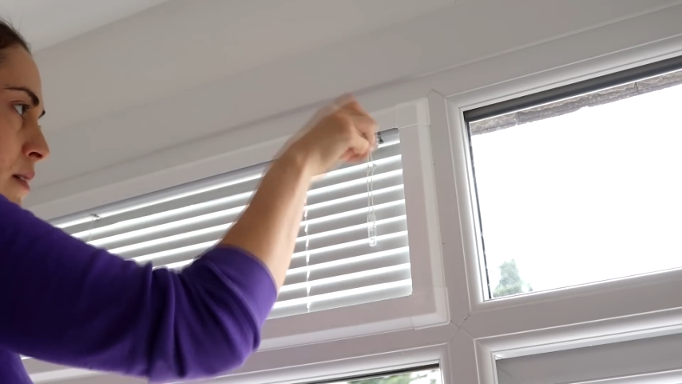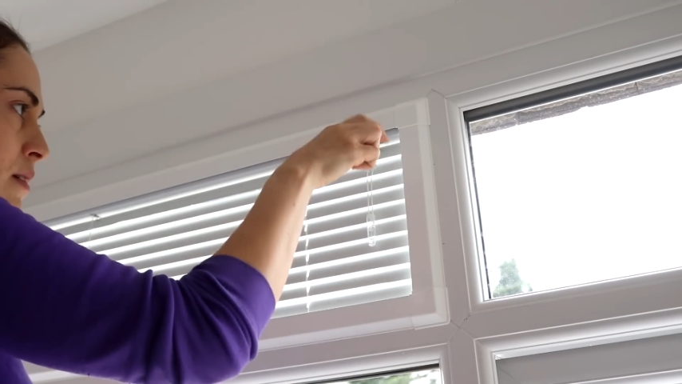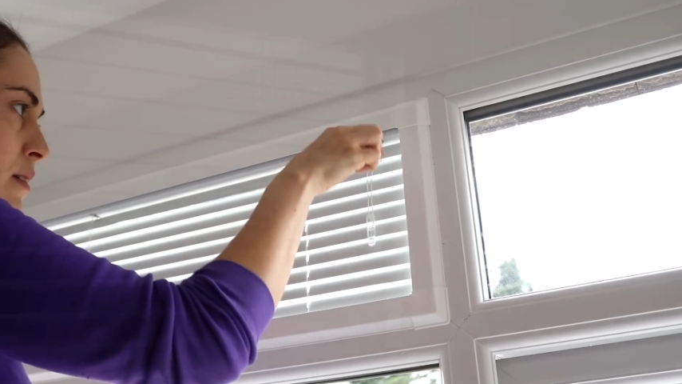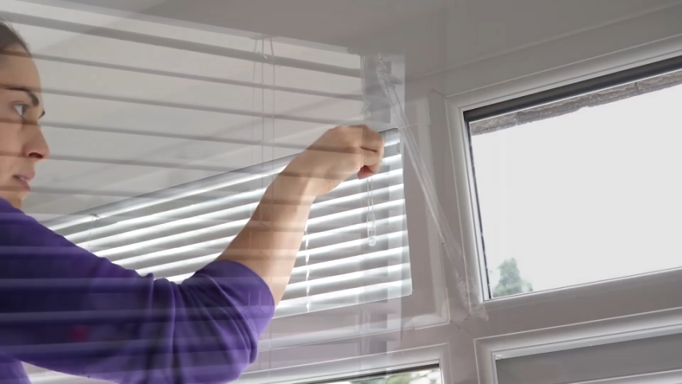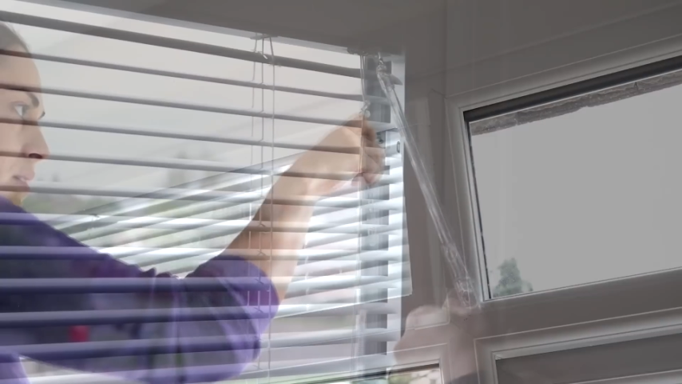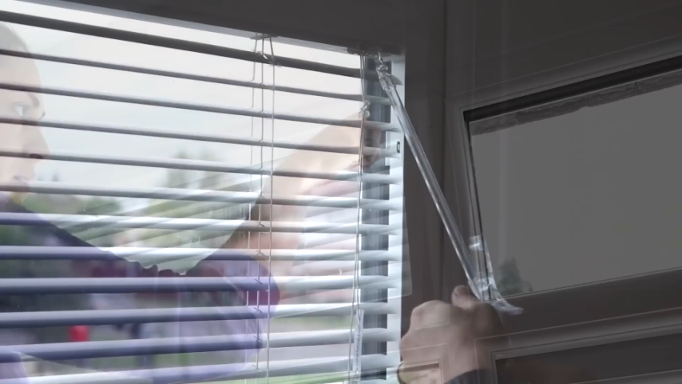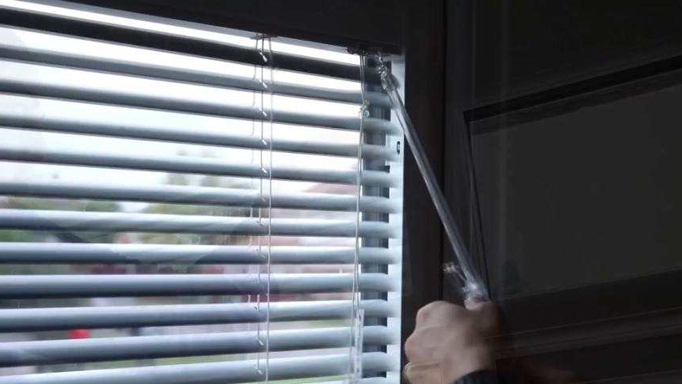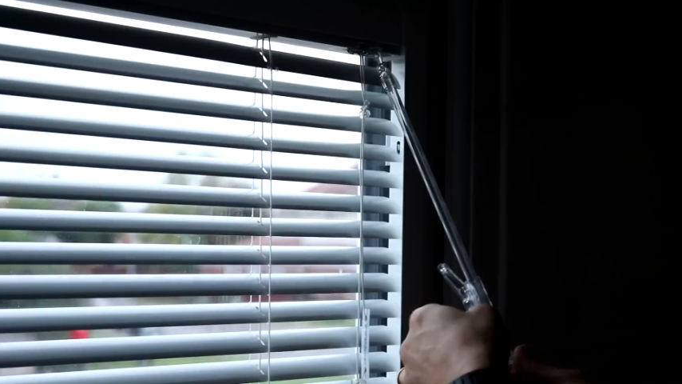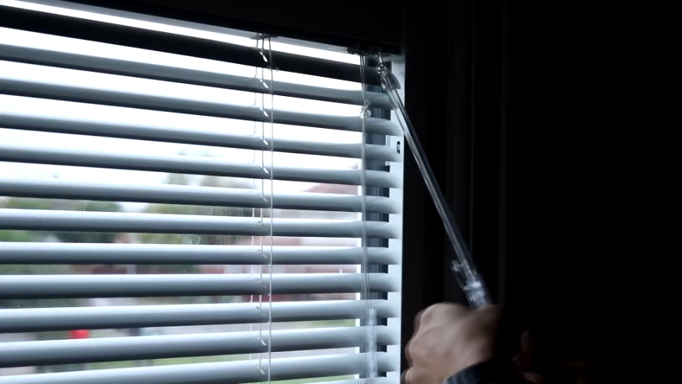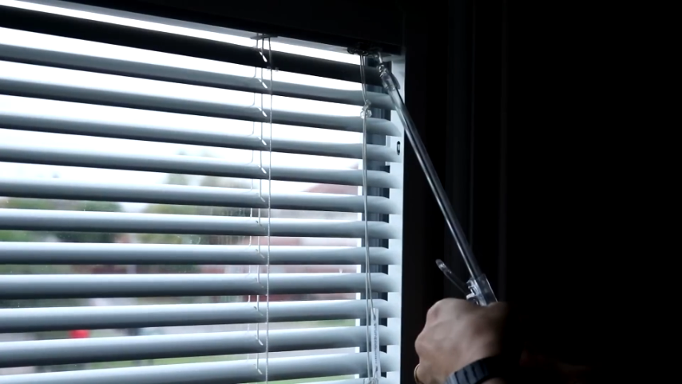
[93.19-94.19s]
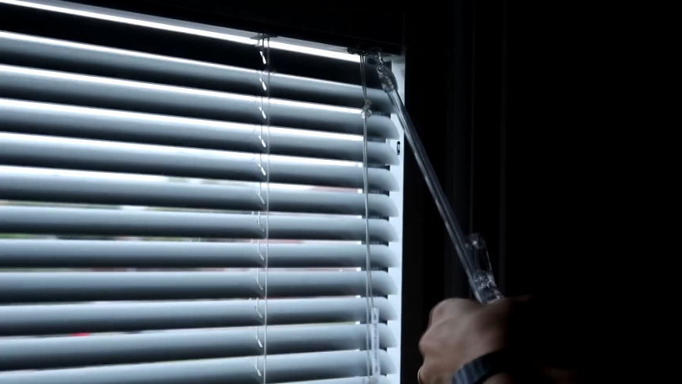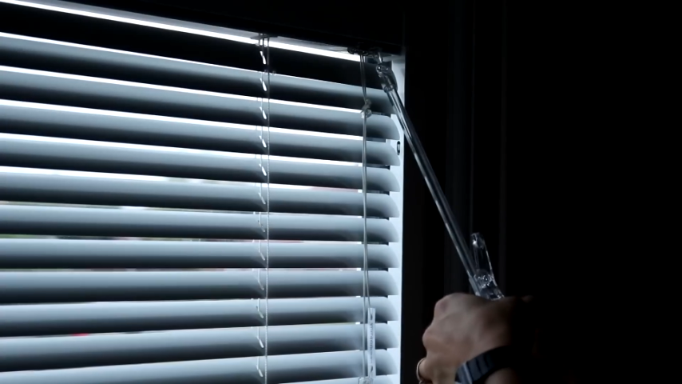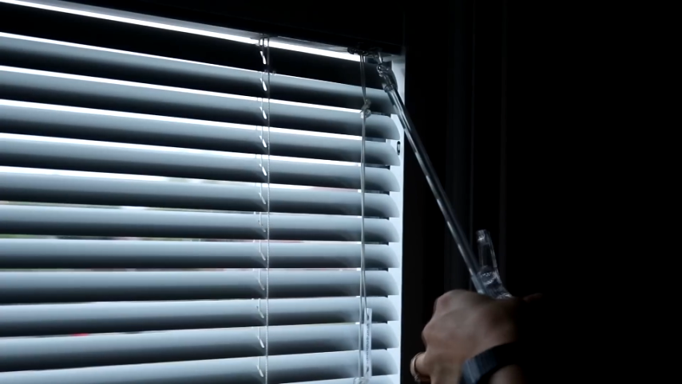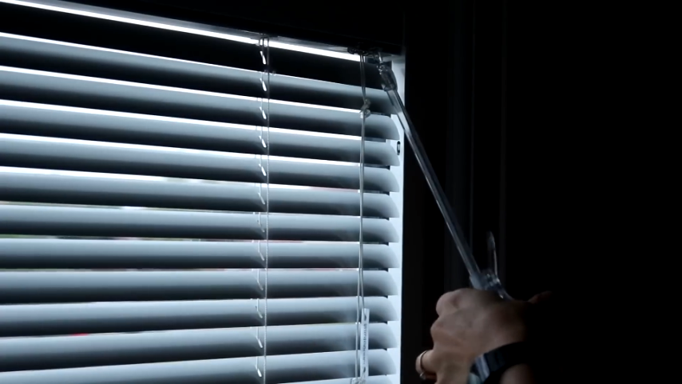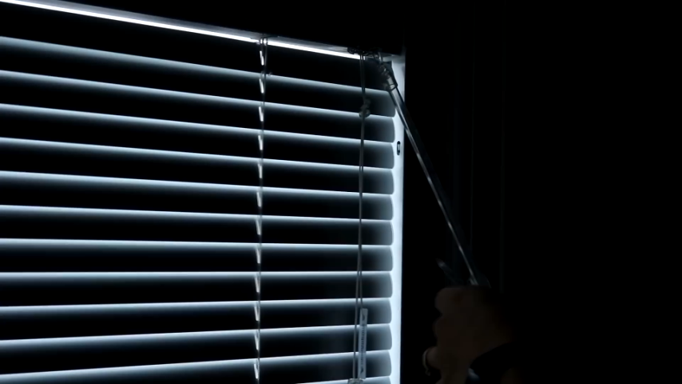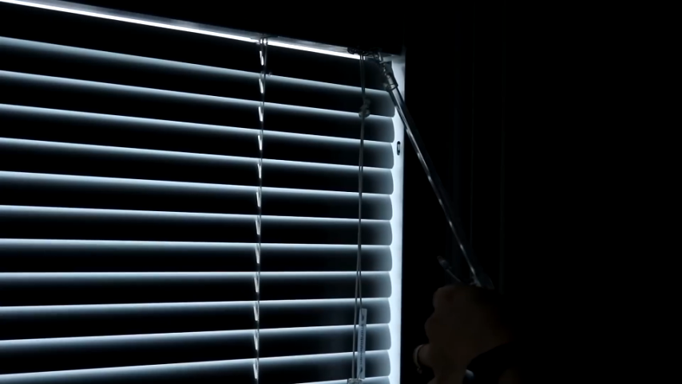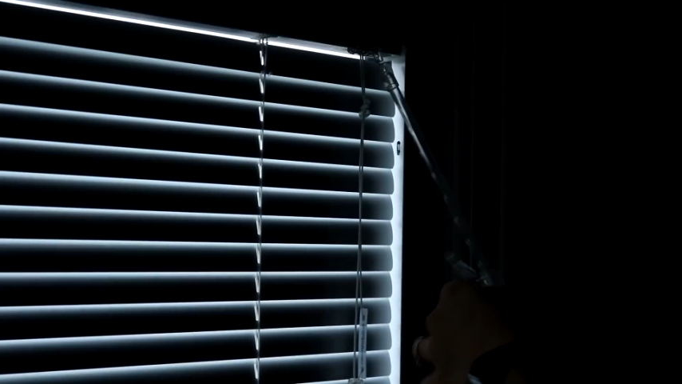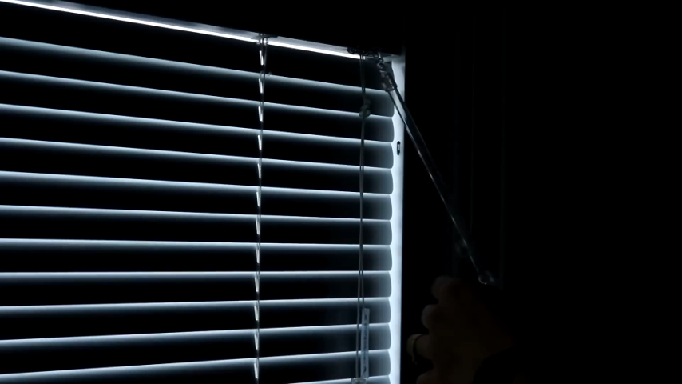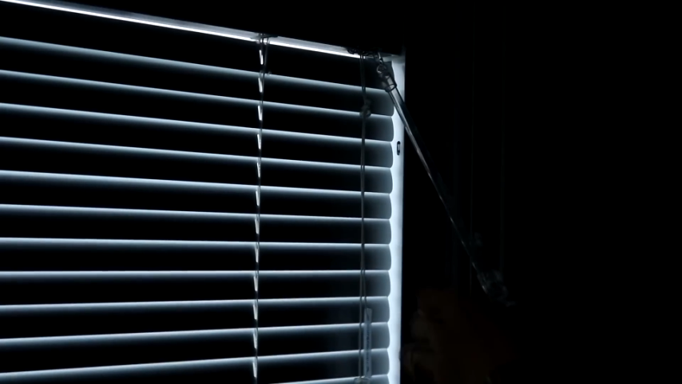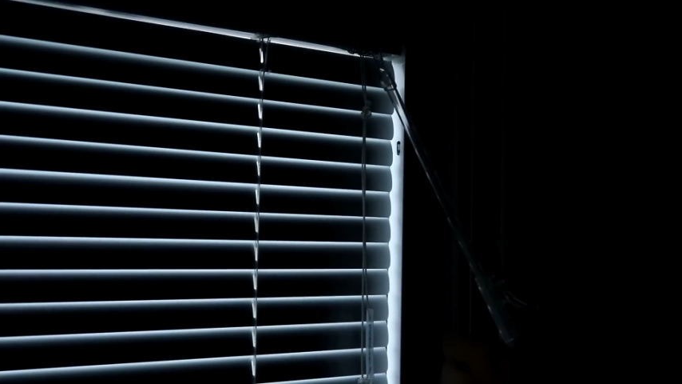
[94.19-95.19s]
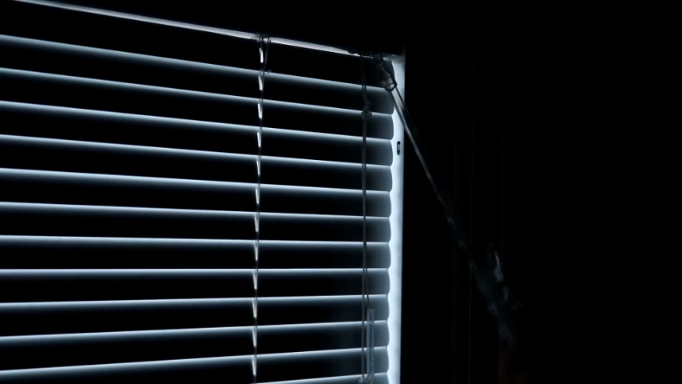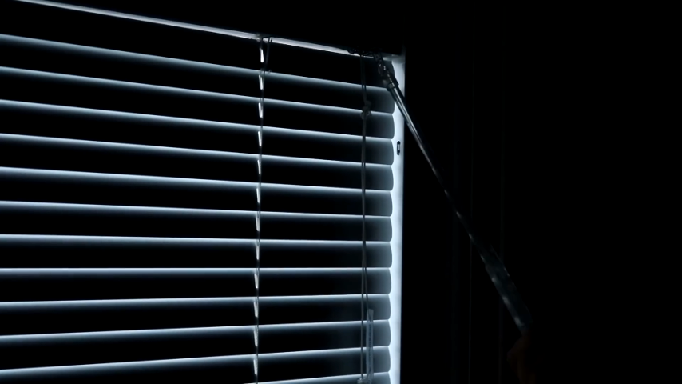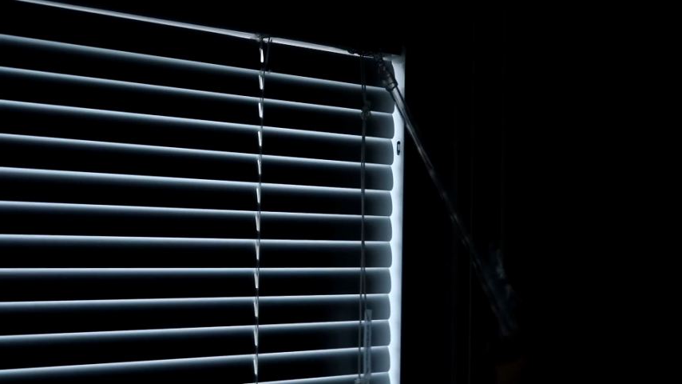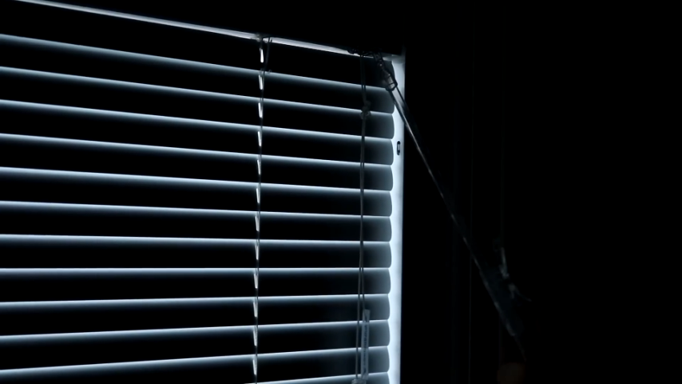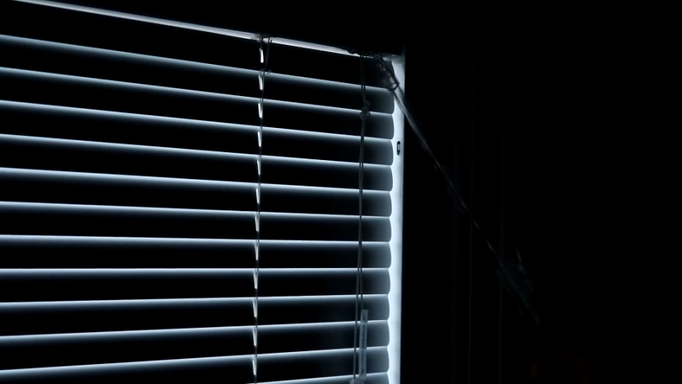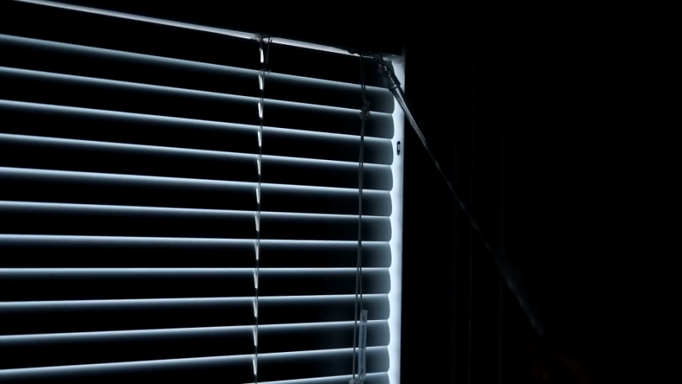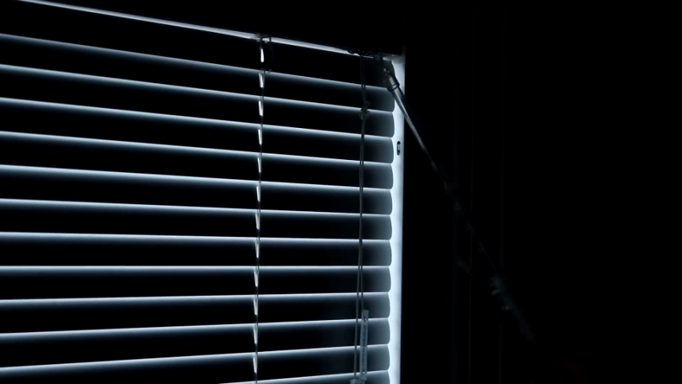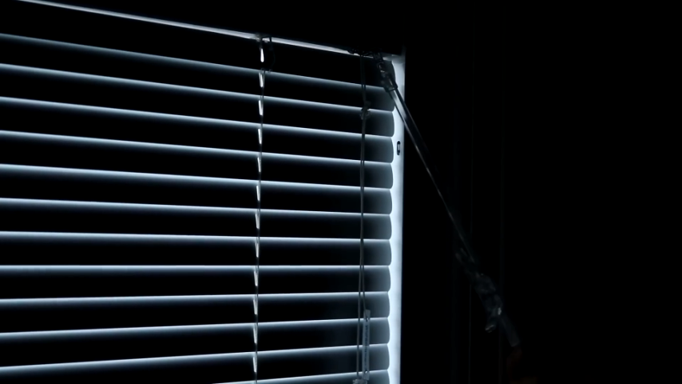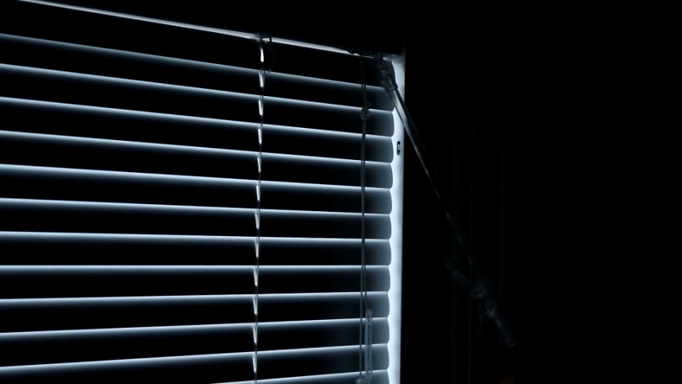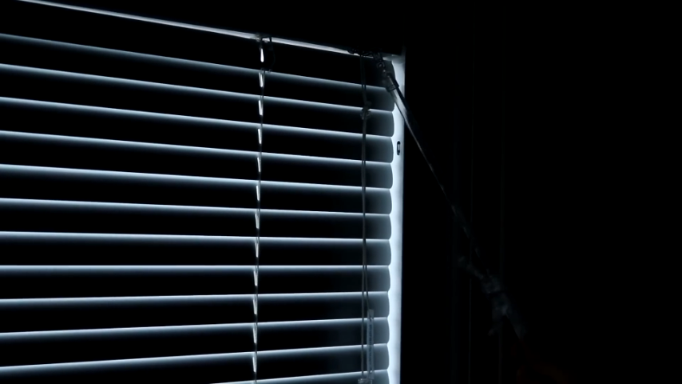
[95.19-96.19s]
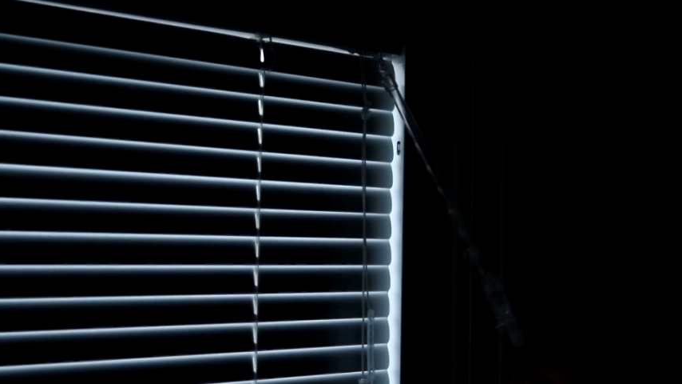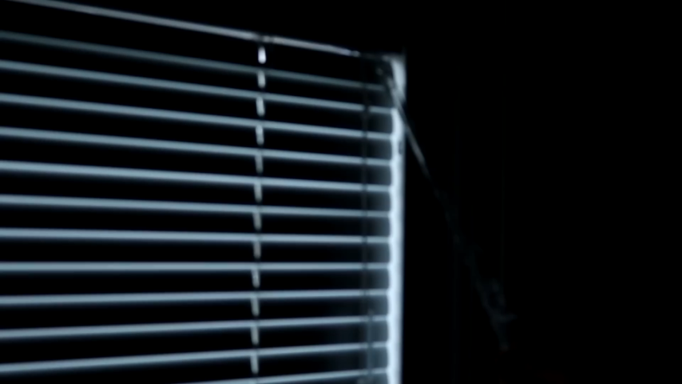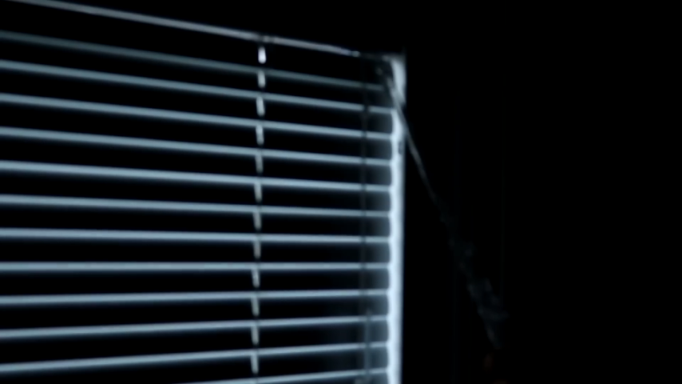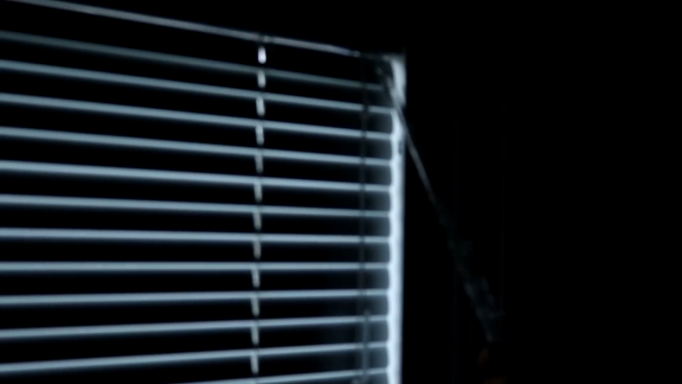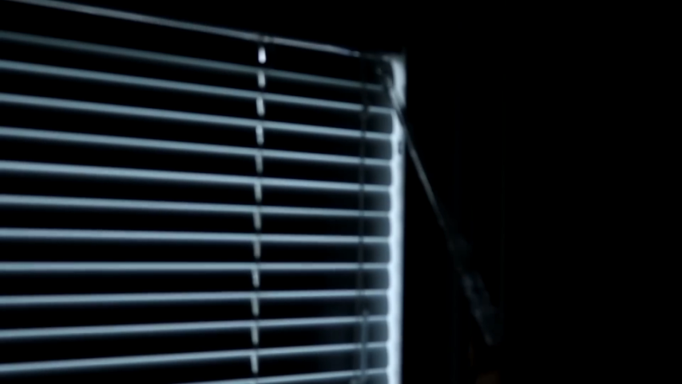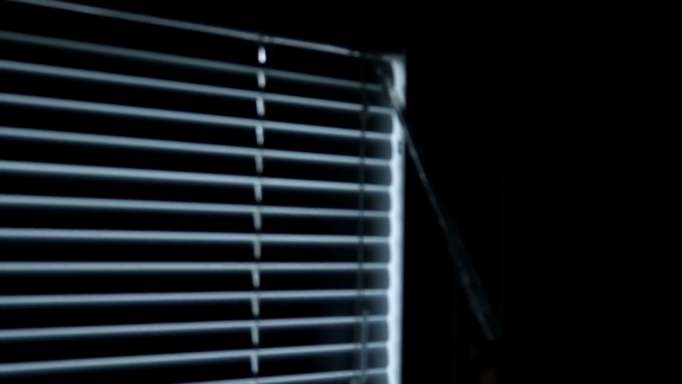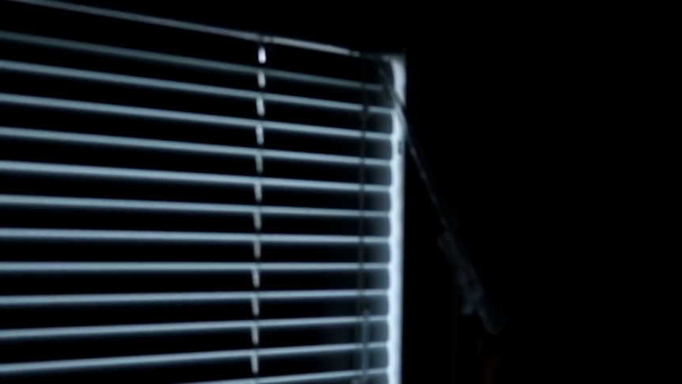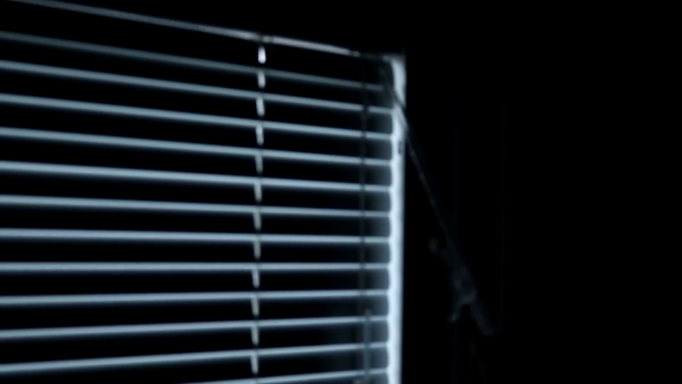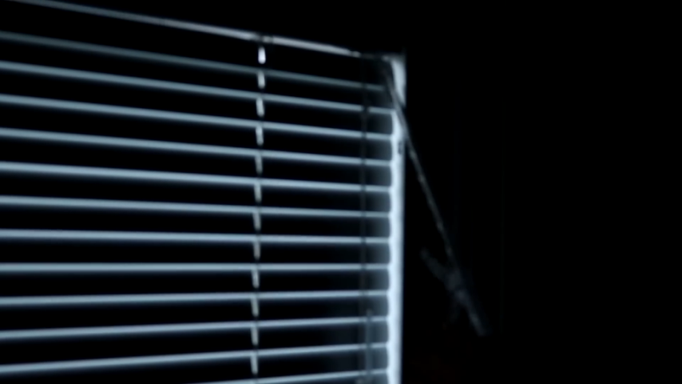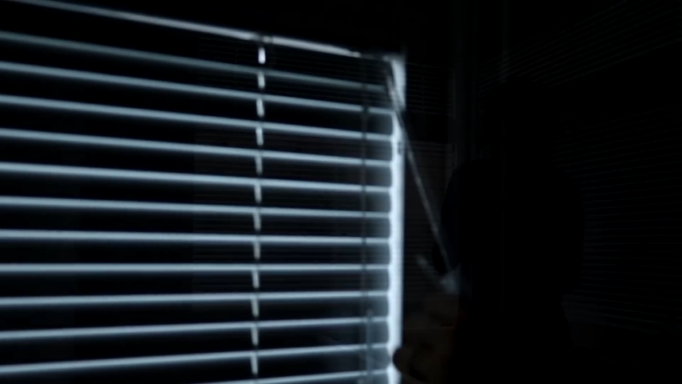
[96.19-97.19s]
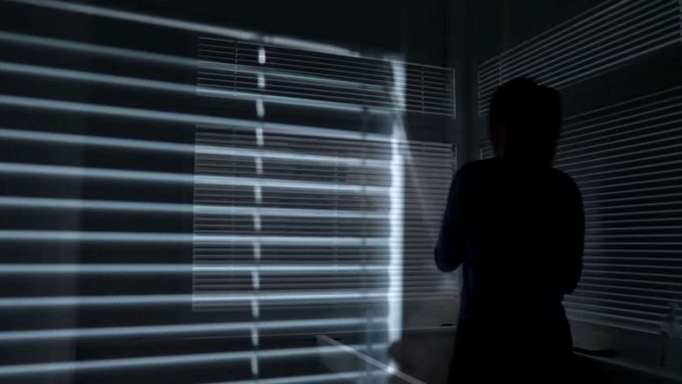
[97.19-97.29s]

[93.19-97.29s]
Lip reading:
No face is visible, so there are no lips to read.